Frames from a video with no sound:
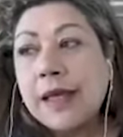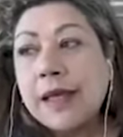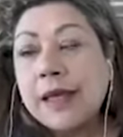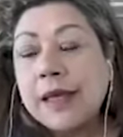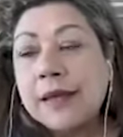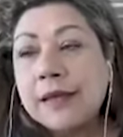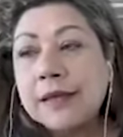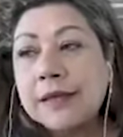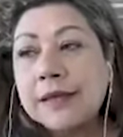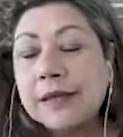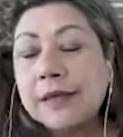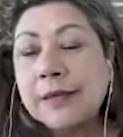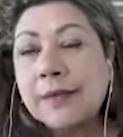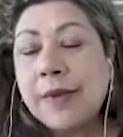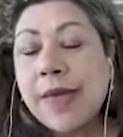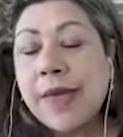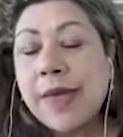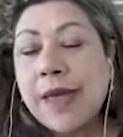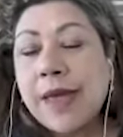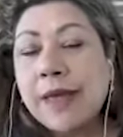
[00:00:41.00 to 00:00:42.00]
And
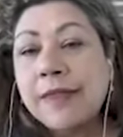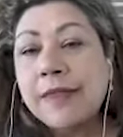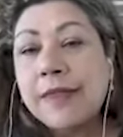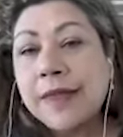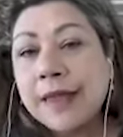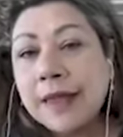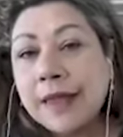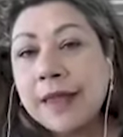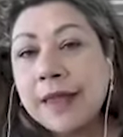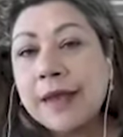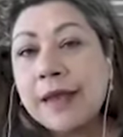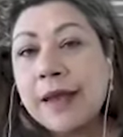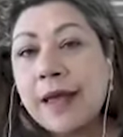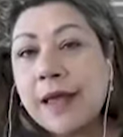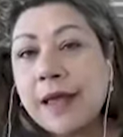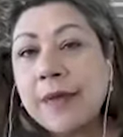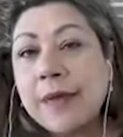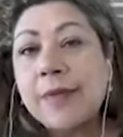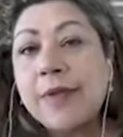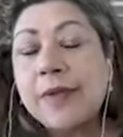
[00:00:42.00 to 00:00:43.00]
back then,
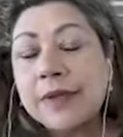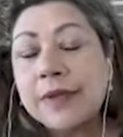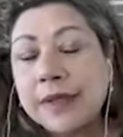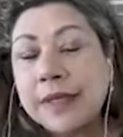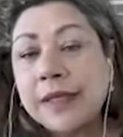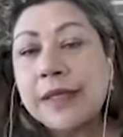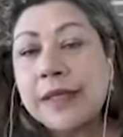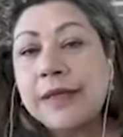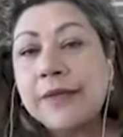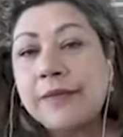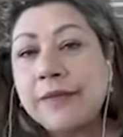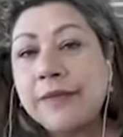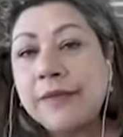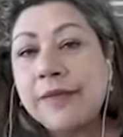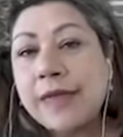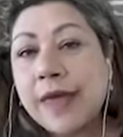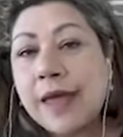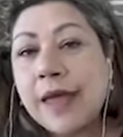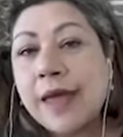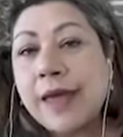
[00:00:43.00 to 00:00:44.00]
I believed
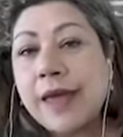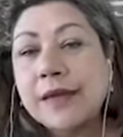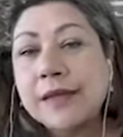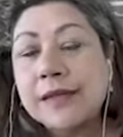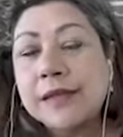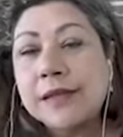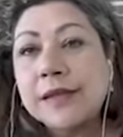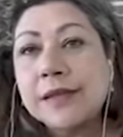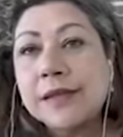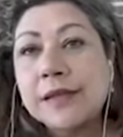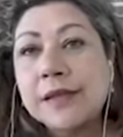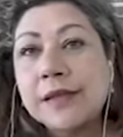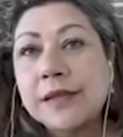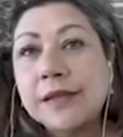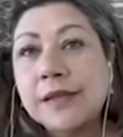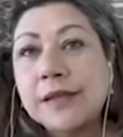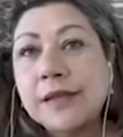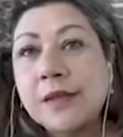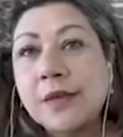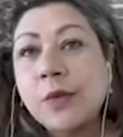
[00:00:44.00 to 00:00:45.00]
that
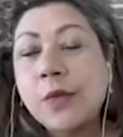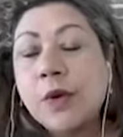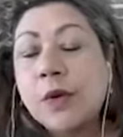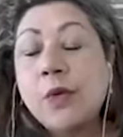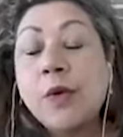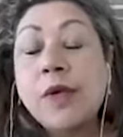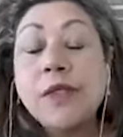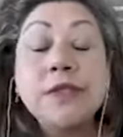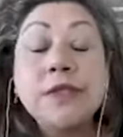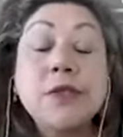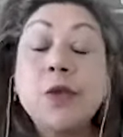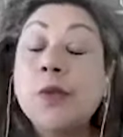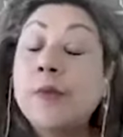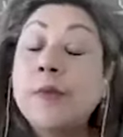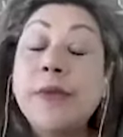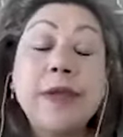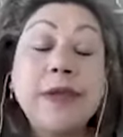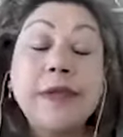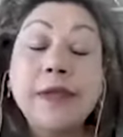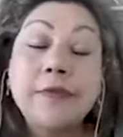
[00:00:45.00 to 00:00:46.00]
what so
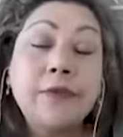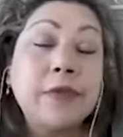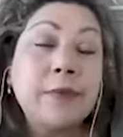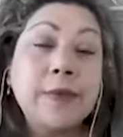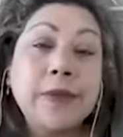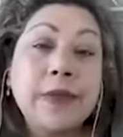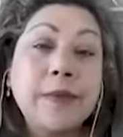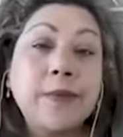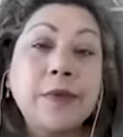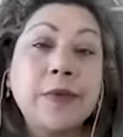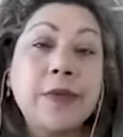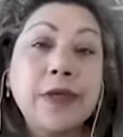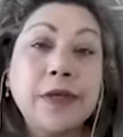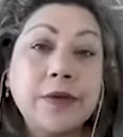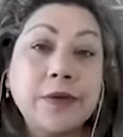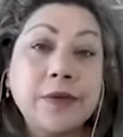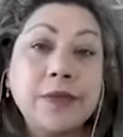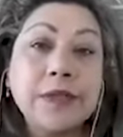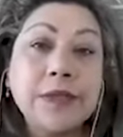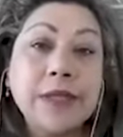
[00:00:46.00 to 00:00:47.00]
many of the people
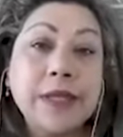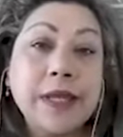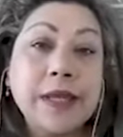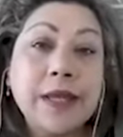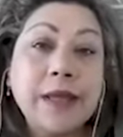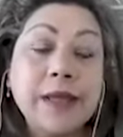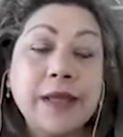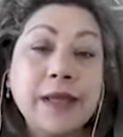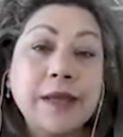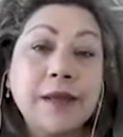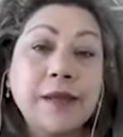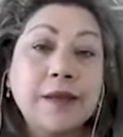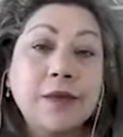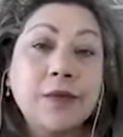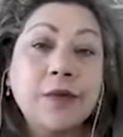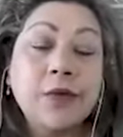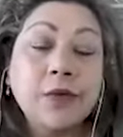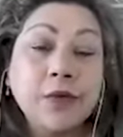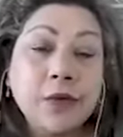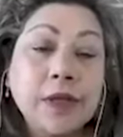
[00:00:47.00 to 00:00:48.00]
here today
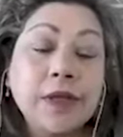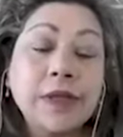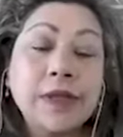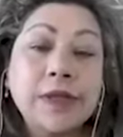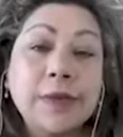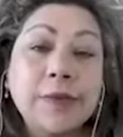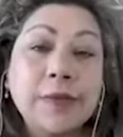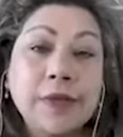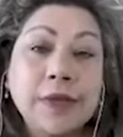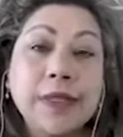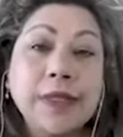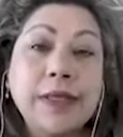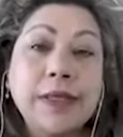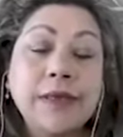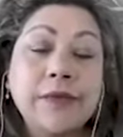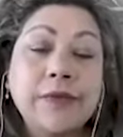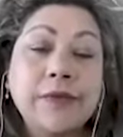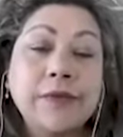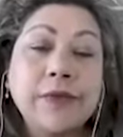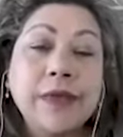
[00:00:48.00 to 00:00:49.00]
currently
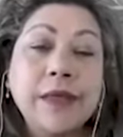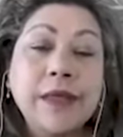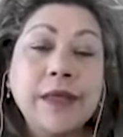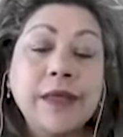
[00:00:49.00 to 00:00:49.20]
believe,